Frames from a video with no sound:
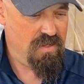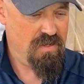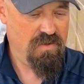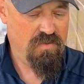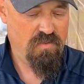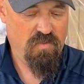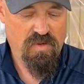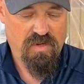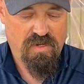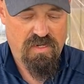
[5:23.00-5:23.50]

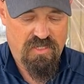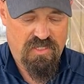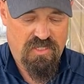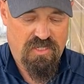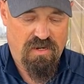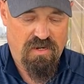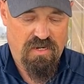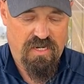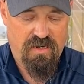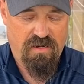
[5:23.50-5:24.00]
We're gonna
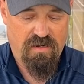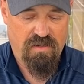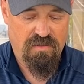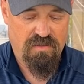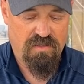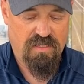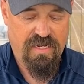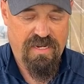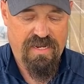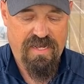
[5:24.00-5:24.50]
start here.
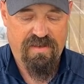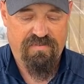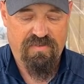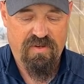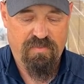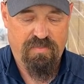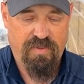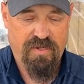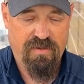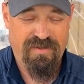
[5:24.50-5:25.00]
I have an
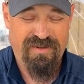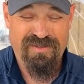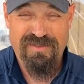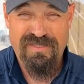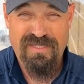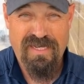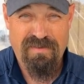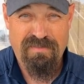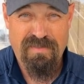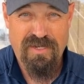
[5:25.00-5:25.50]
imperial
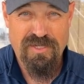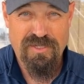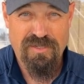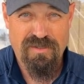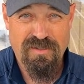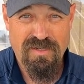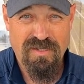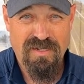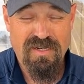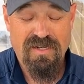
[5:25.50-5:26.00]
tape
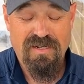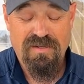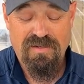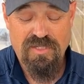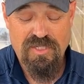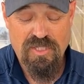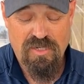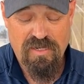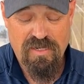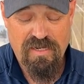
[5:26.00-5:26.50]
measure.
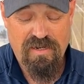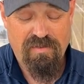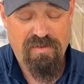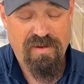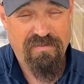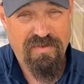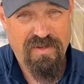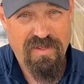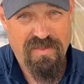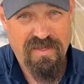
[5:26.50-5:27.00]
Sorry, I don't
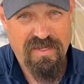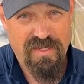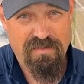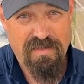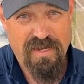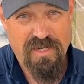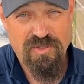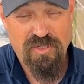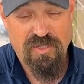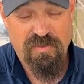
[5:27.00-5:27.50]
have anything in
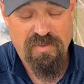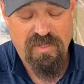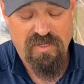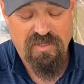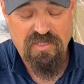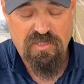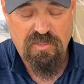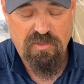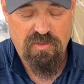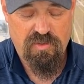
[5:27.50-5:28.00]
metric, but I'll
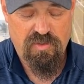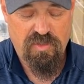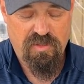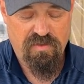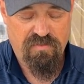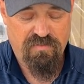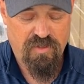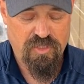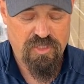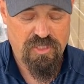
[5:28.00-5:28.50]
still do the
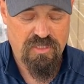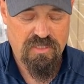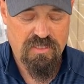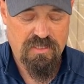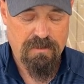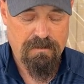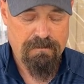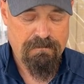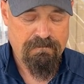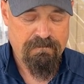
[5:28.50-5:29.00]
conversions.
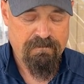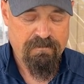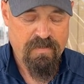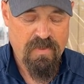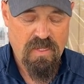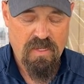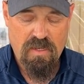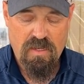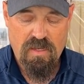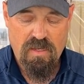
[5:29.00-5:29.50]

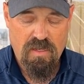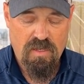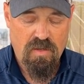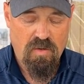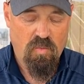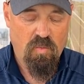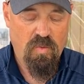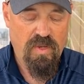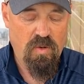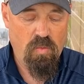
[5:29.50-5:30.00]

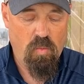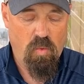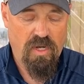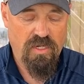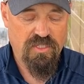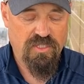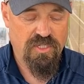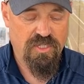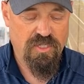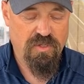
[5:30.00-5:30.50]
We
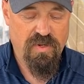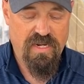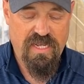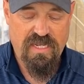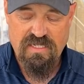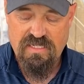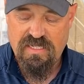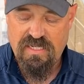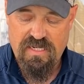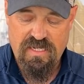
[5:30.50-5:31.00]
want to do an
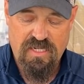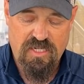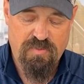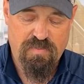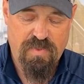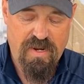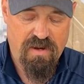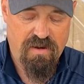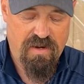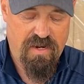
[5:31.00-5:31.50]
18-inch
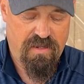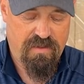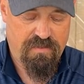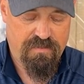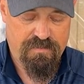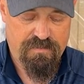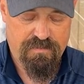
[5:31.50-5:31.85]
berry.